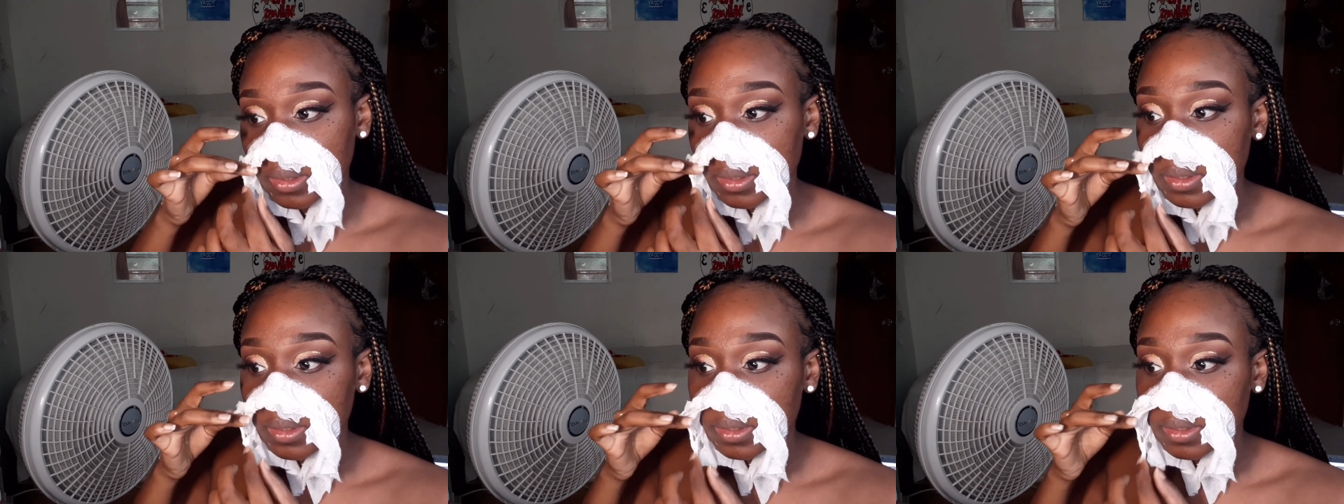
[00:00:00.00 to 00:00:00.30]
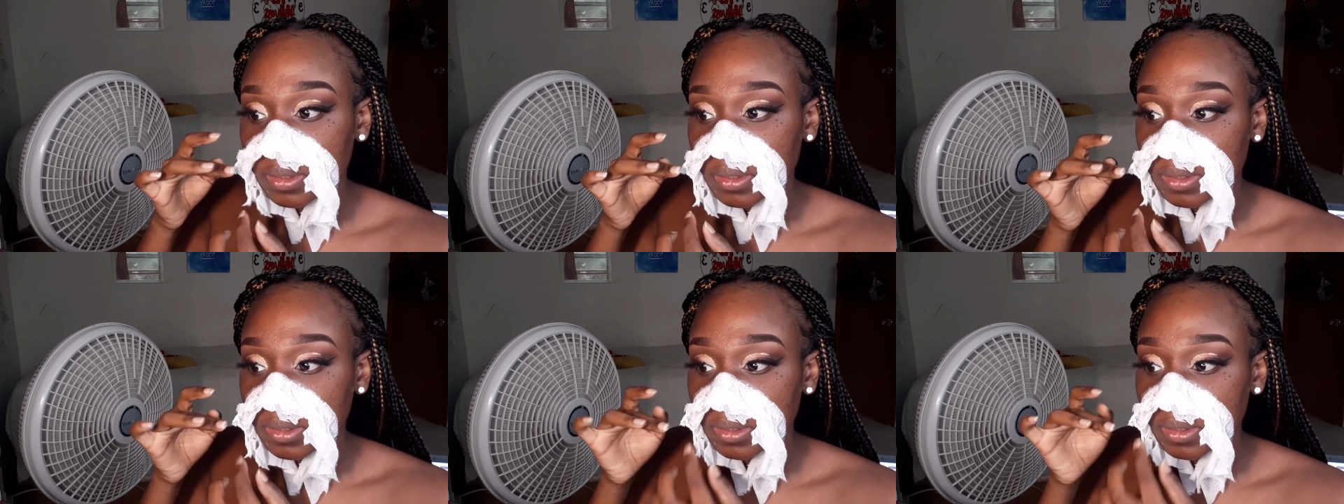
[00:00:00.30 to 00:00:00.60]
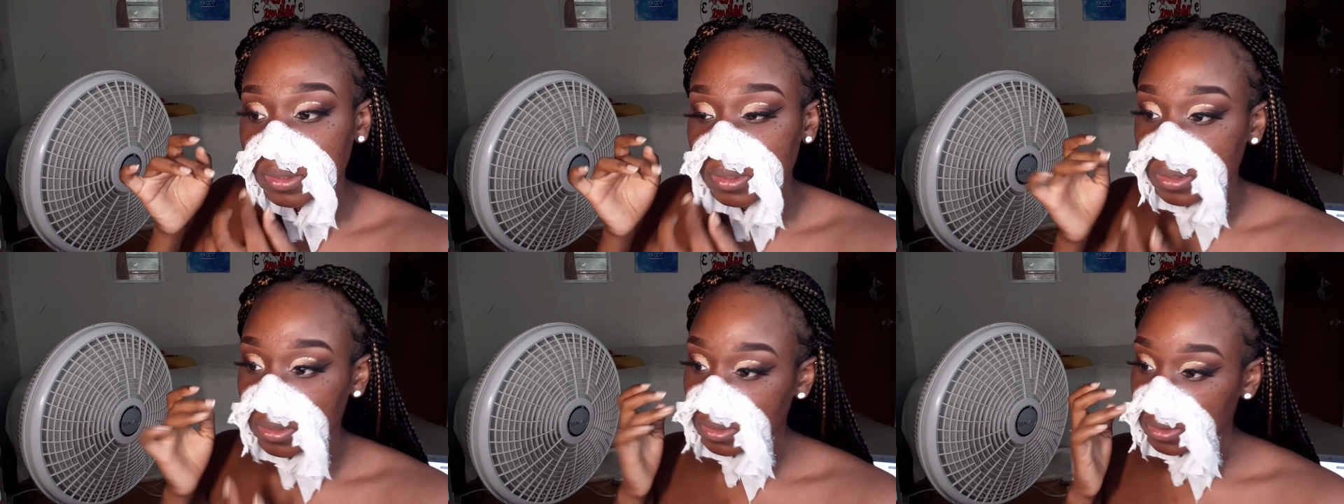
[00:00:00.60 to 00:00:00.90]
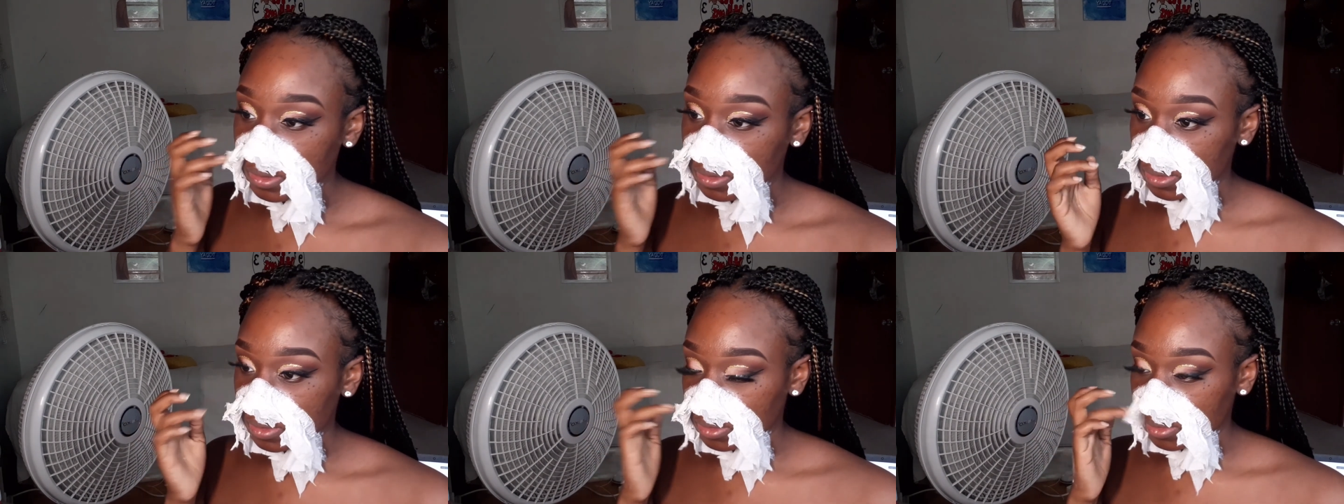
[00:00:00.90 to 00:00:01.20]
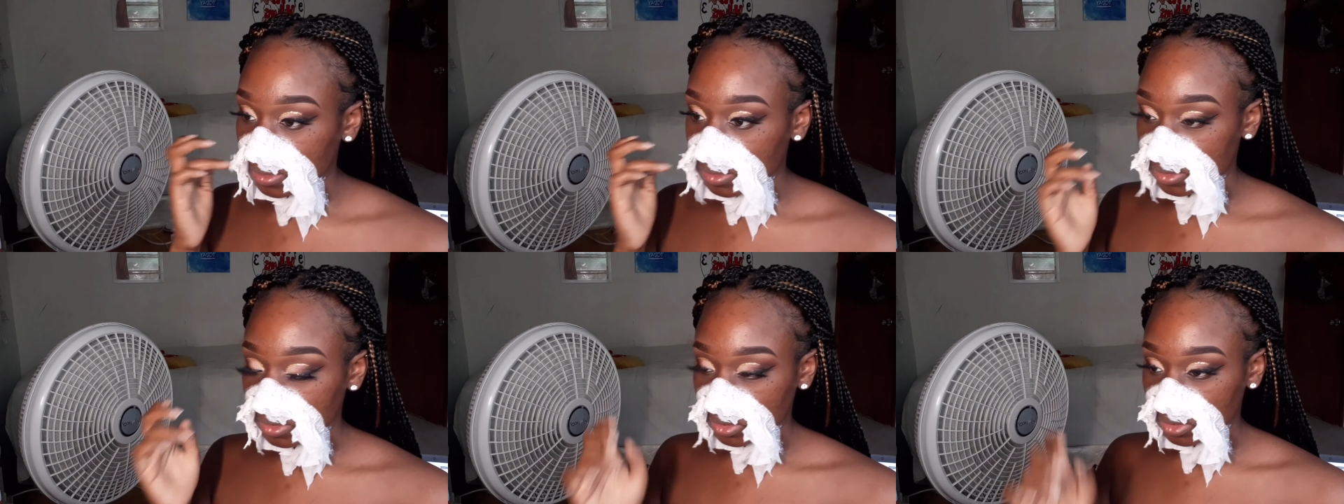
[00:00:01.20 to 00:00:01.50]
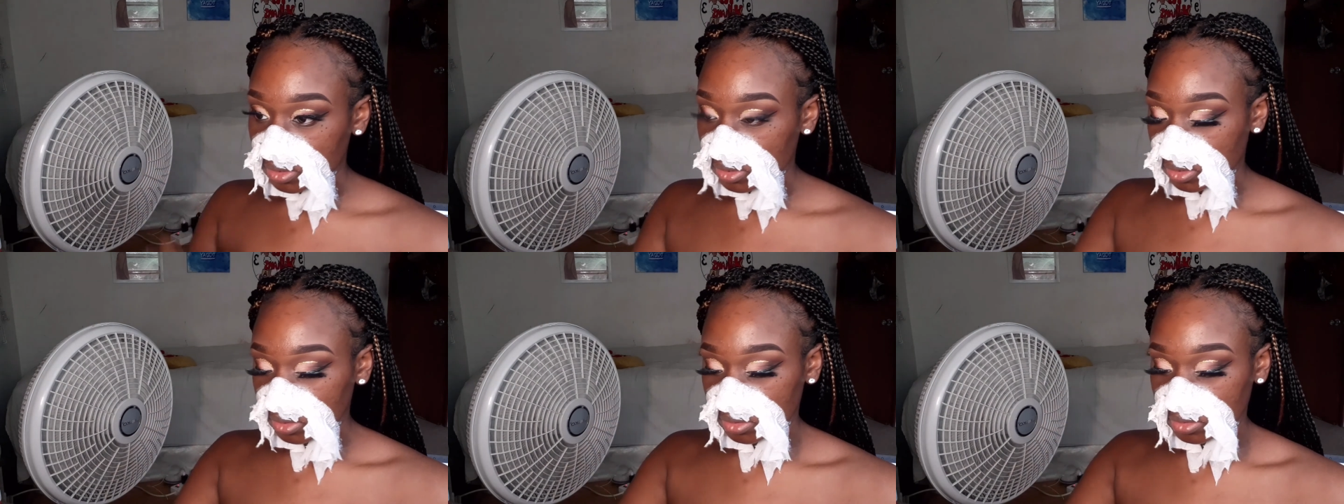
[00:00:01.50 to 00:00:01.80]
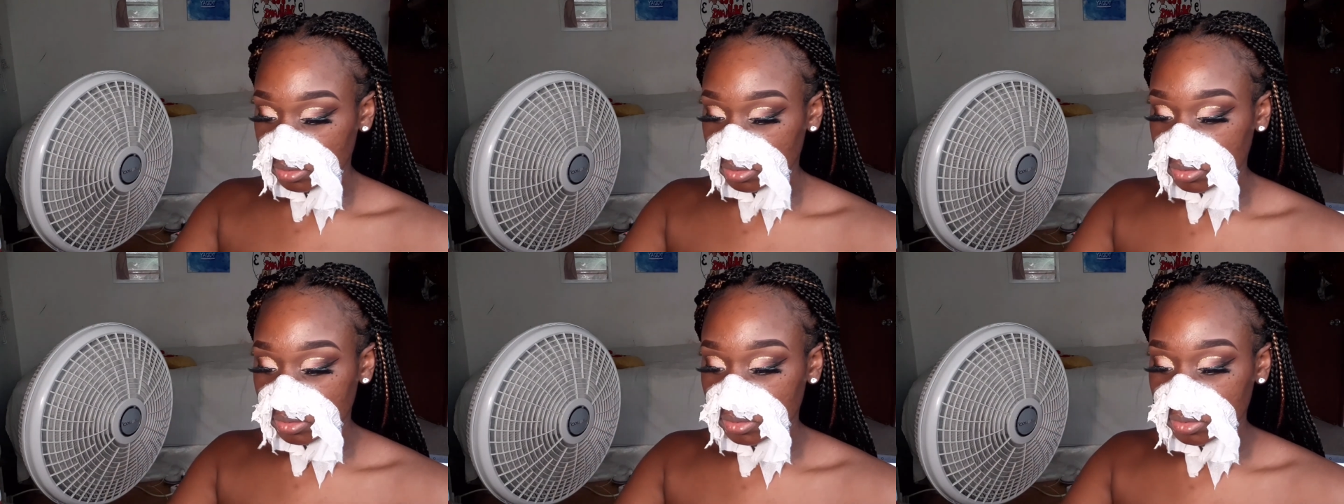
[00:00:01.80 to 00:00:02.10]
and then kind of pulling it
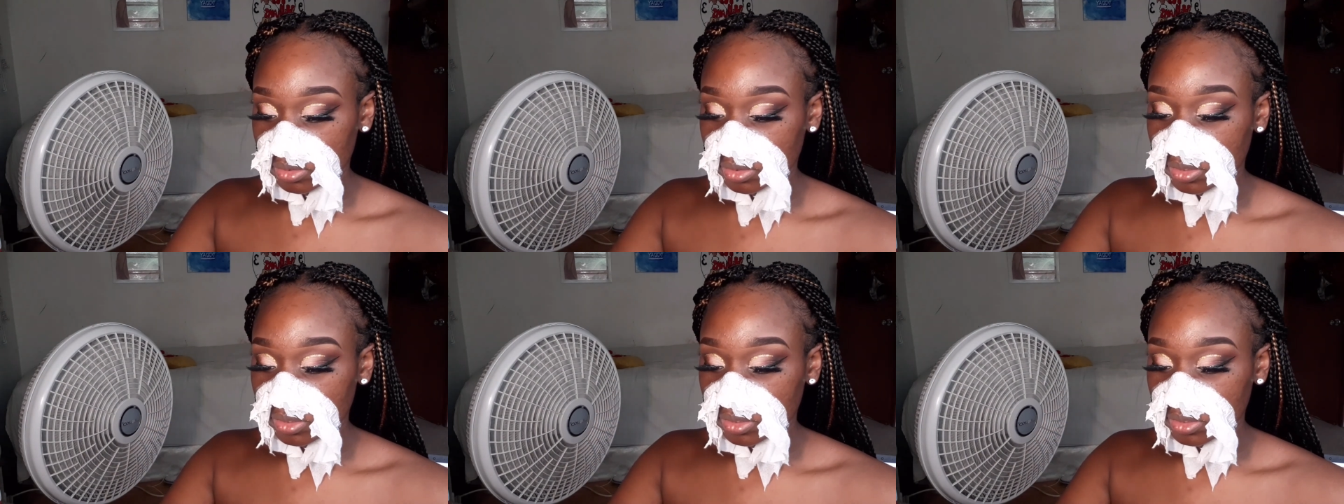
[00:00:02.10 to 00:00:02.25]
apart.